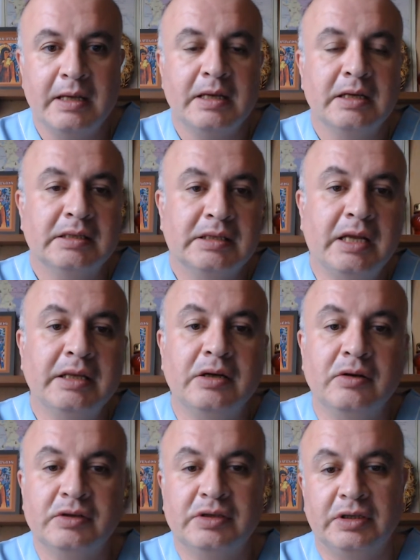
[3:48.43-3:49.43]
Sudden
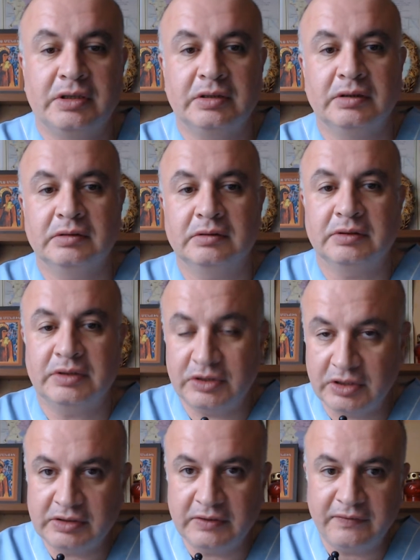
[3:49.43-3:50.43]
onset,
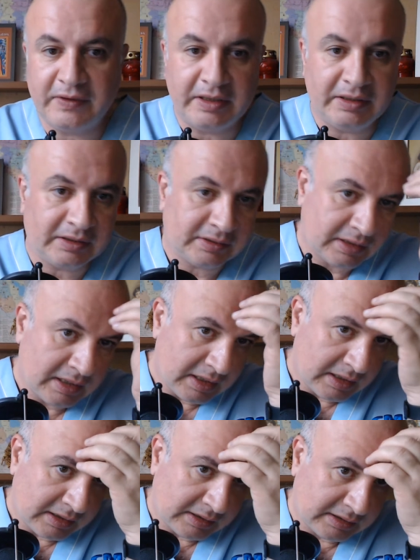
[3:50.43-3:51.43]
suggestive findings.
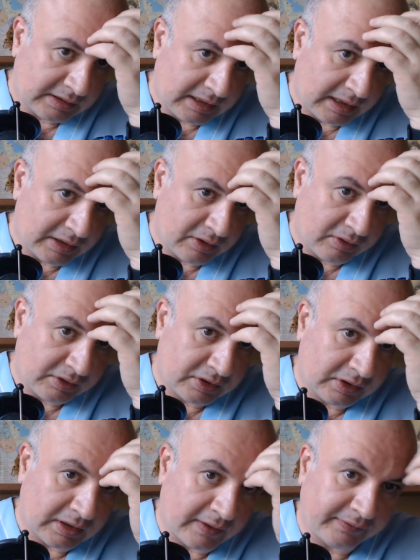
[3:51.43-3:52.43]
Sudden
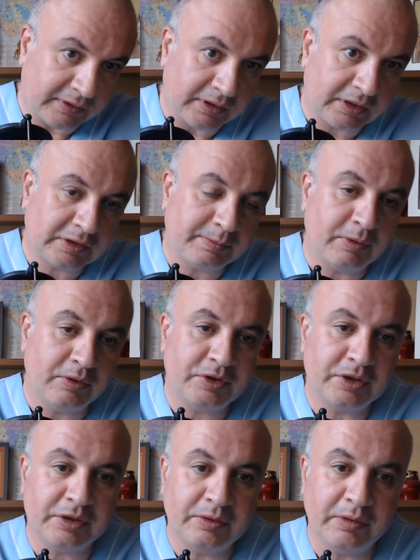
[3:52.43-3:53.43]
onset after
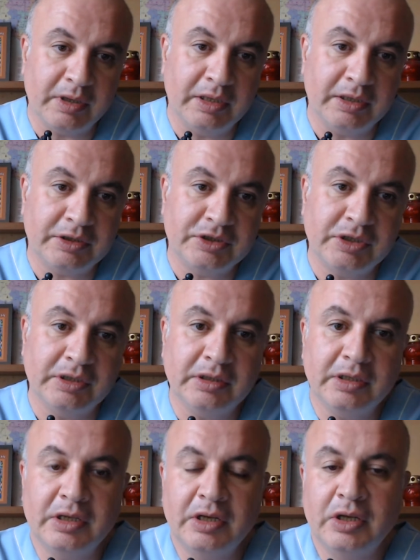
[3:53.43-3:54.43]
exposure to
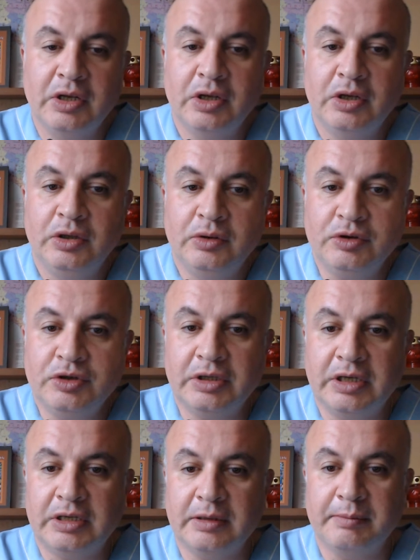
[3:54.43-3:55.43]
allergen,
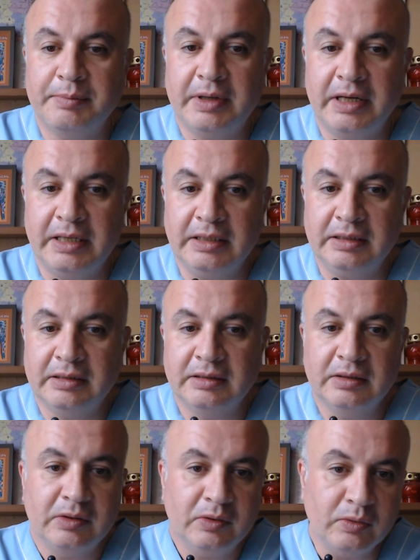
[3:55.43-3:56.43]
usually accompanied
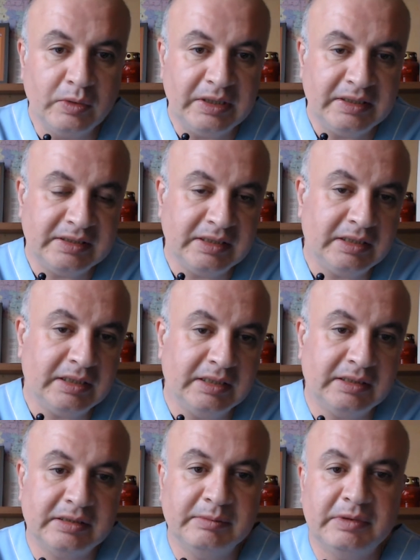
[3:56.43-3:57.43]
wheezing
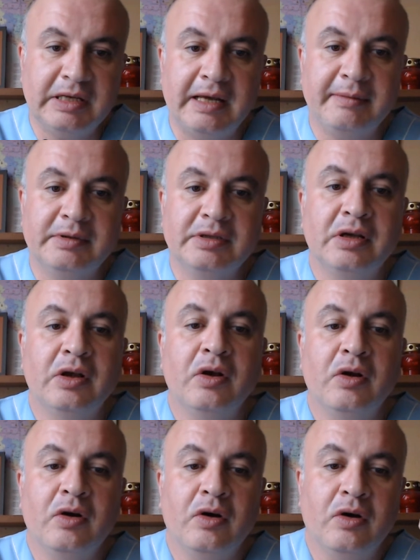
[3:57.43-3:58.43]
and sometimes
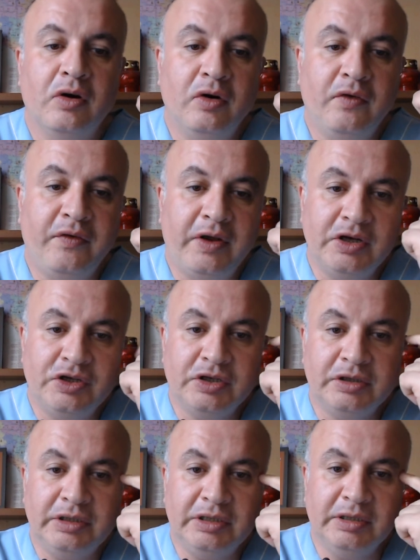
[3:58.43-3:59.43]

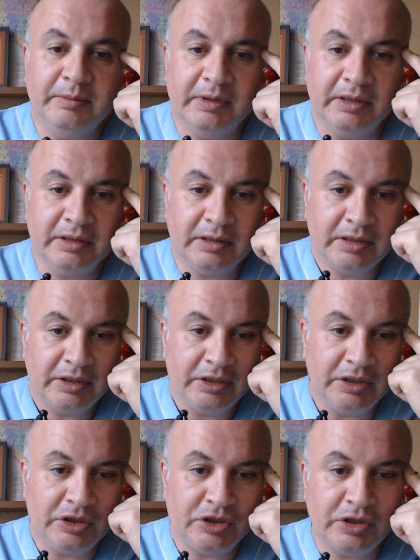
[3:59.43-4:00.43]
orofacial edema,
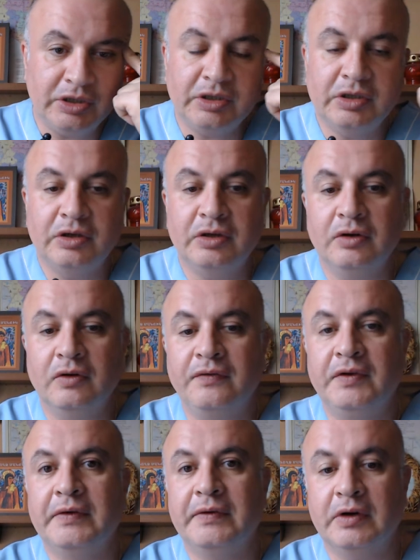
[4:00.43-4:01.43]
itching, no
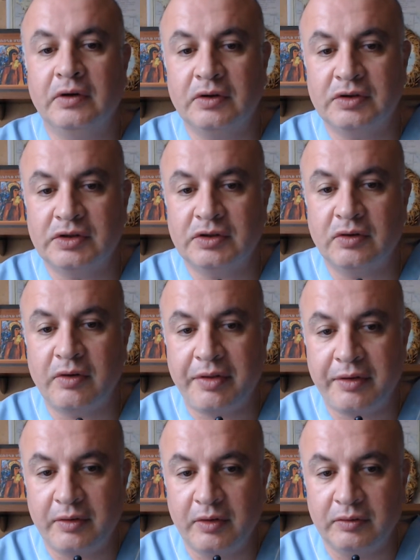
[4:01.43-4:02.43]
fever or sore
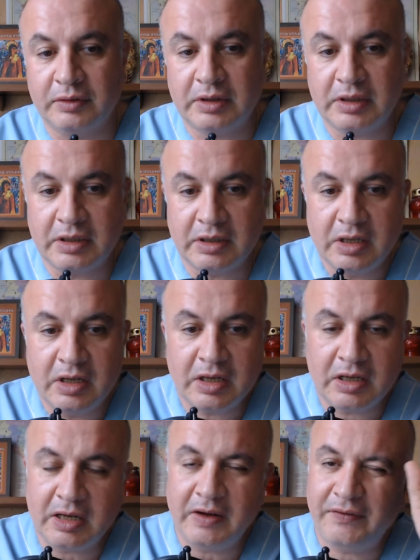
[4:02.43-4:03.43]
throat,
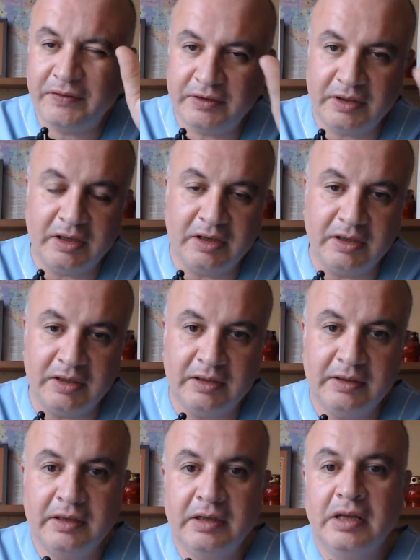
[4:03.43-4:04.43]
cough rare.
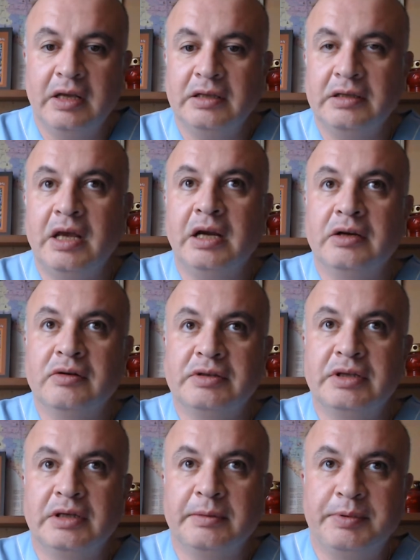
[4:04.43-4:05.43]

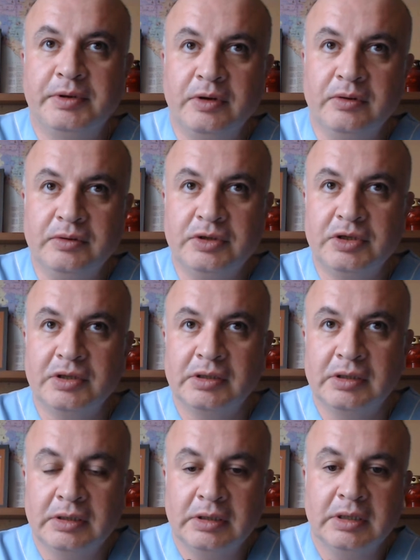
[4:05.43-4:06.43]
Diagnostic approach,
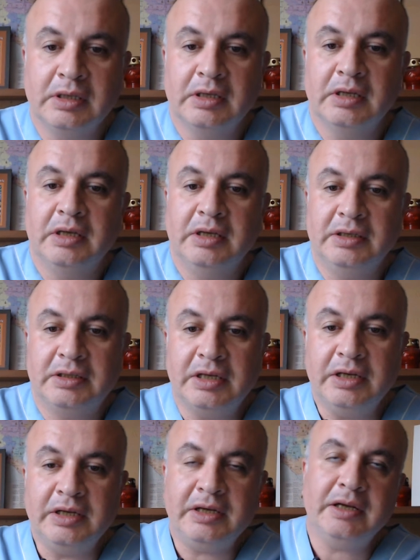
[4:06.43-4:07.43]

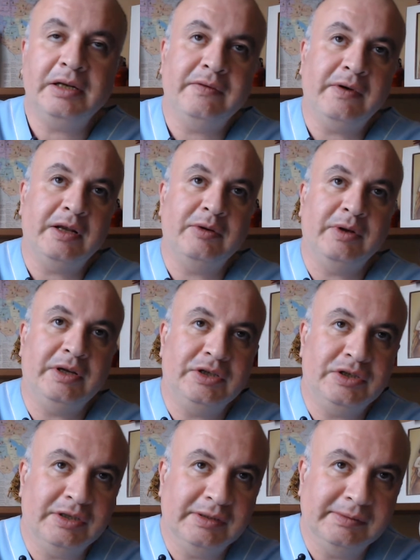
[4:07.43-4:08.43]
clinical evaluation.